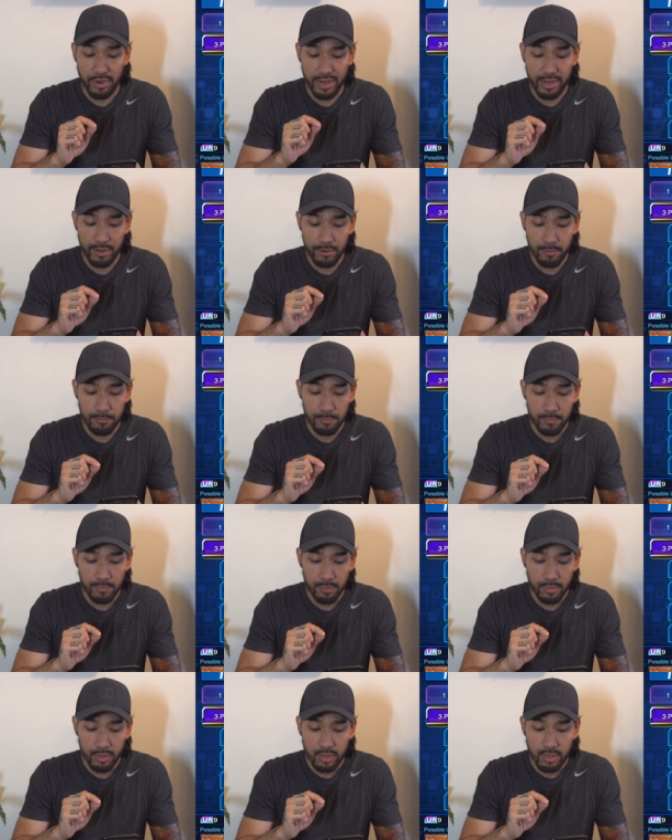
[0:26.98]
right here.
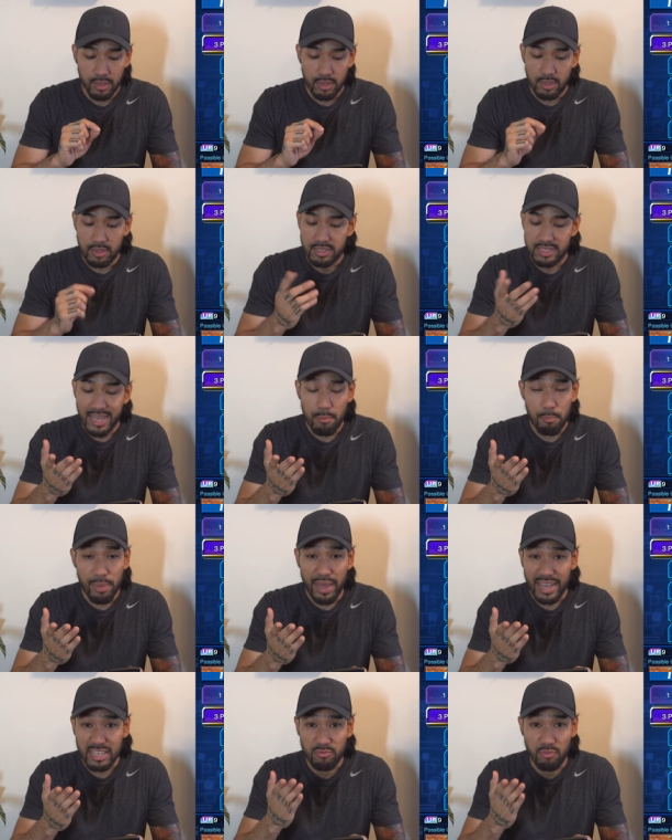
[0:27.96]
10
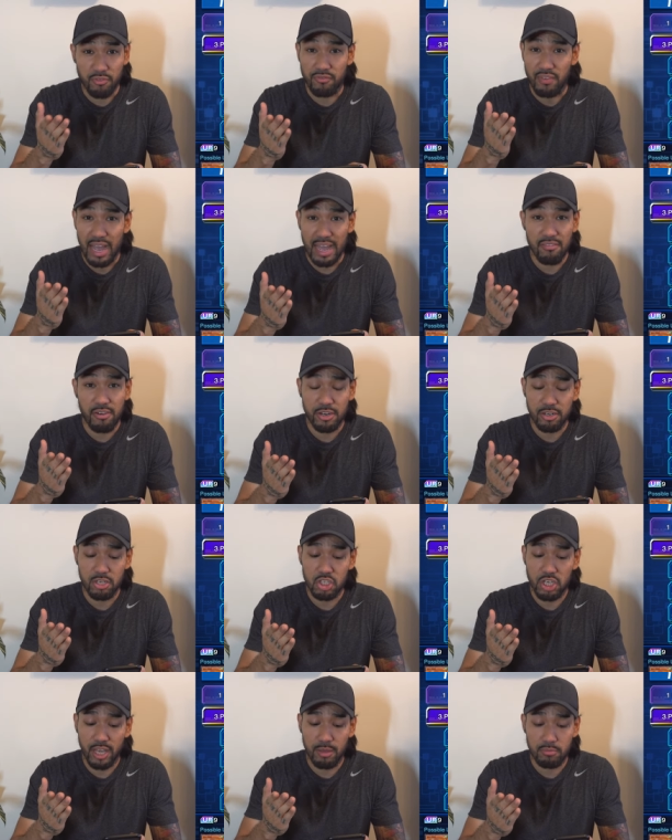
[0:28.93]
packs for
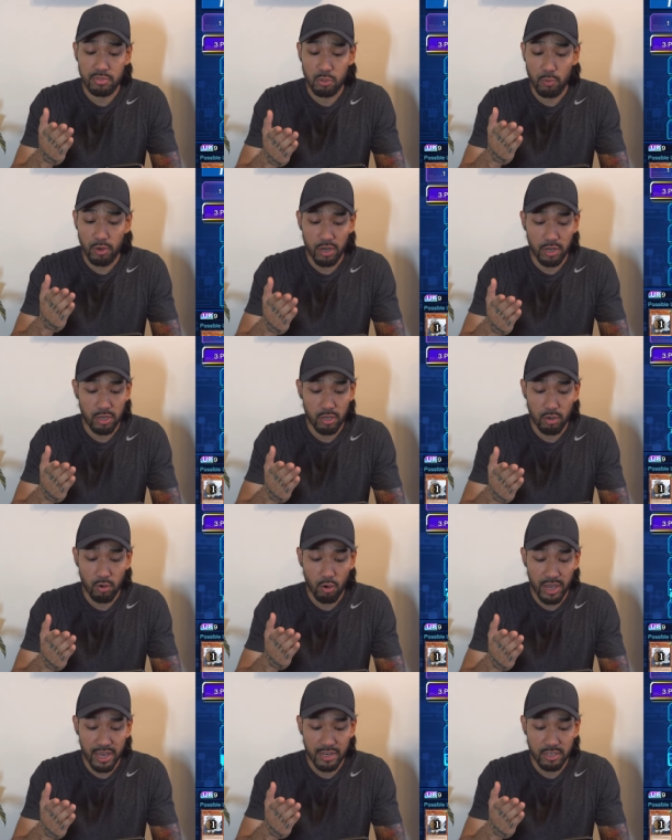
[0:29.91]
500 gems, so we're gonna
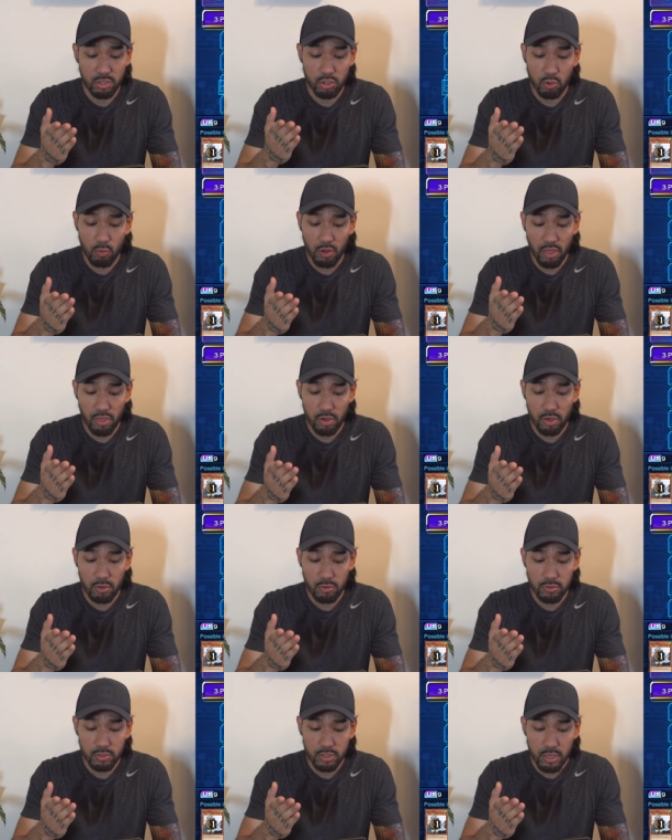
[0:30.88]
go ahead and do one of
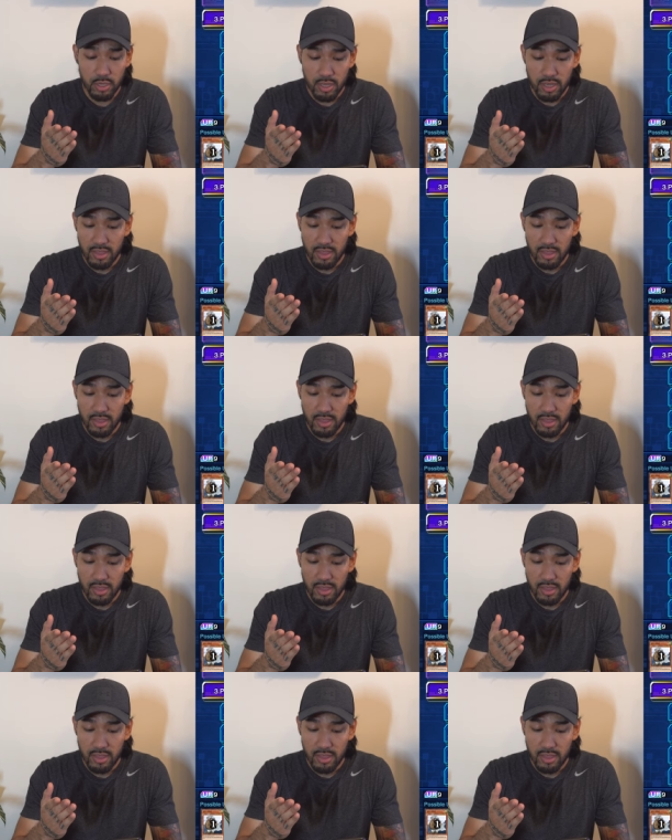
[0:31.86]
those.